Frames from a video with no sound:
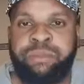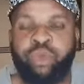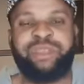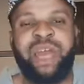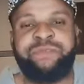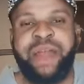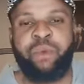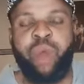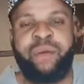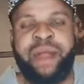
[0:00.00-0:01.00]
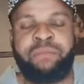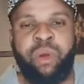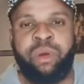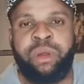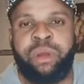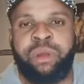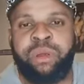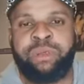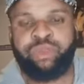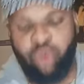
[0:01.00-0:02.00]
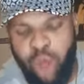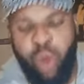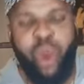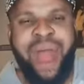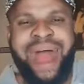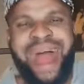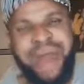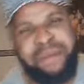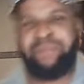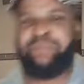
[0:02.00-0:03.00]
No devil, I go back more. No, I'm a